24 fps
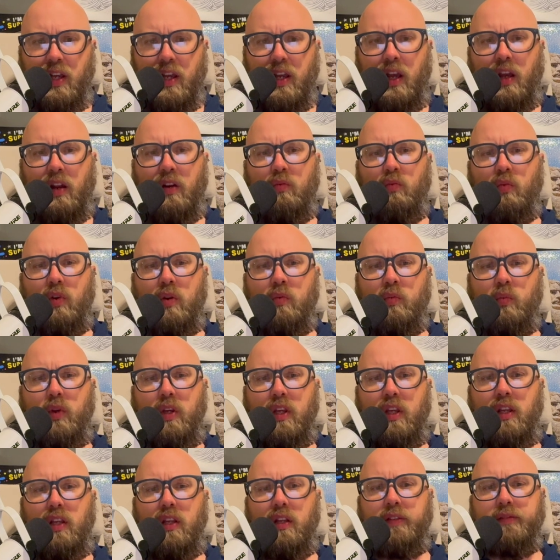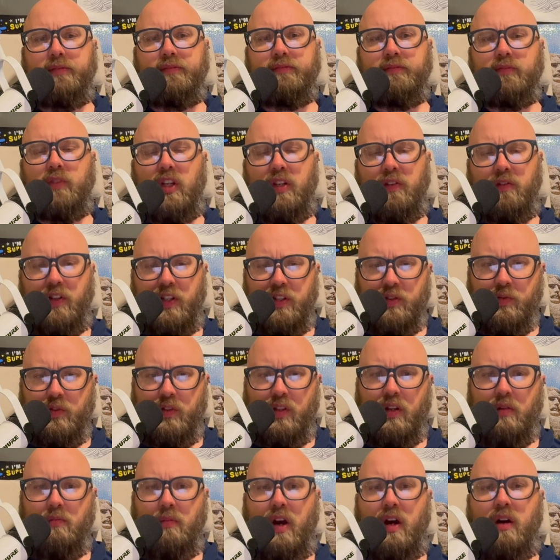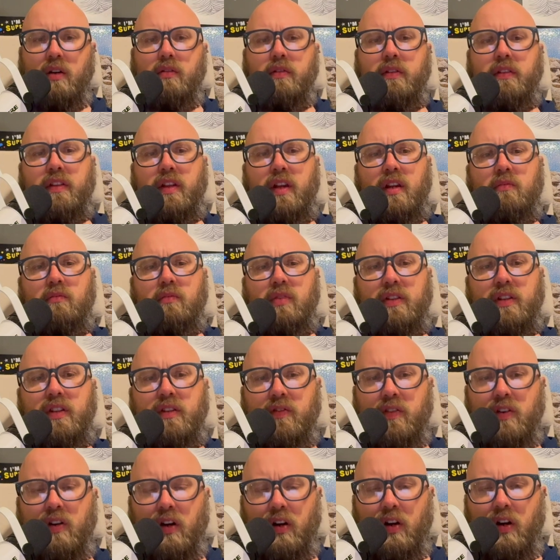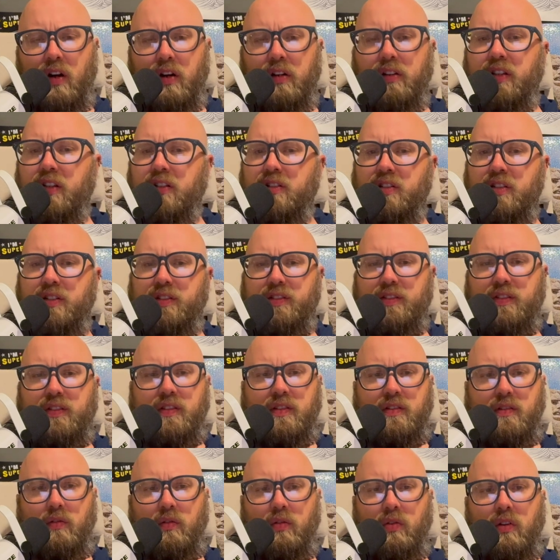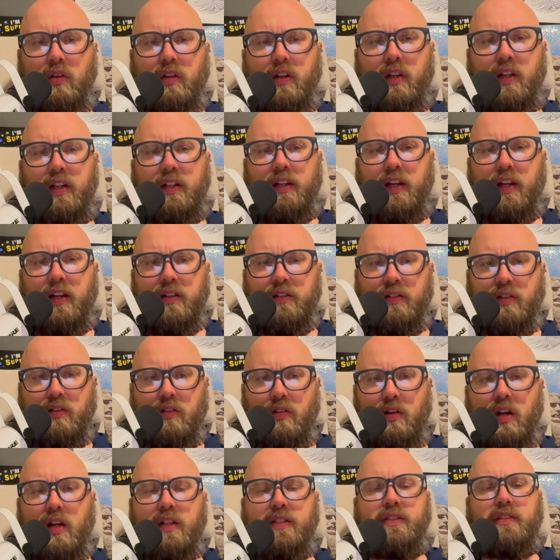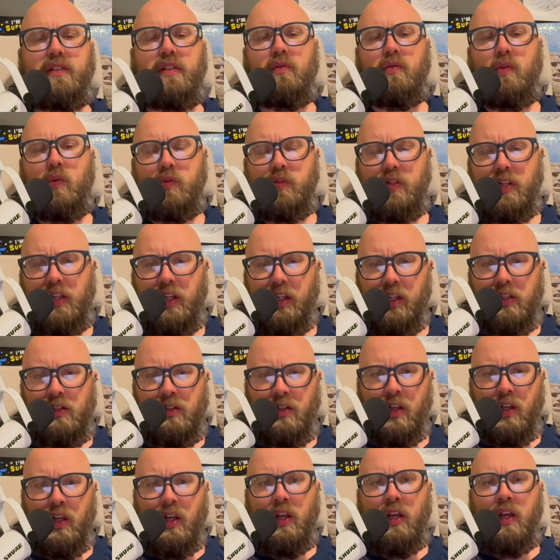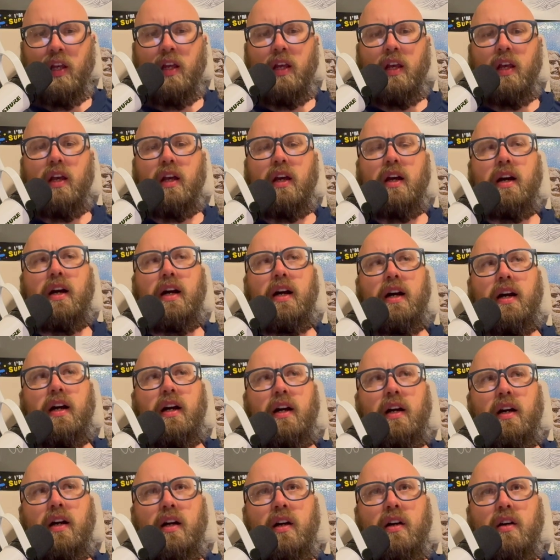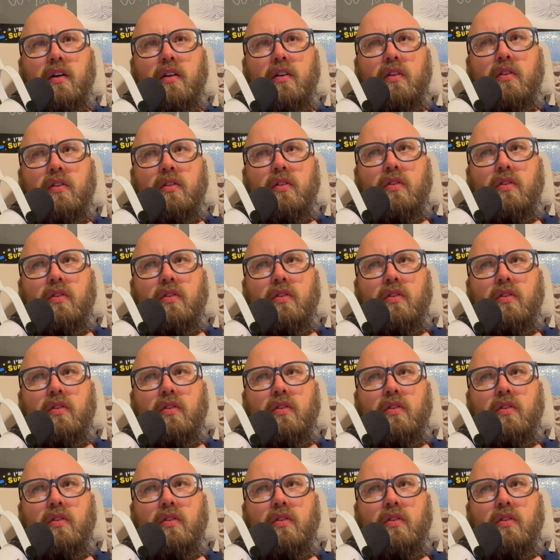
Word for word: And when we confess with our mouth and believe in our heart that Jesus is Lord and he died on the cross and he rose again, uh,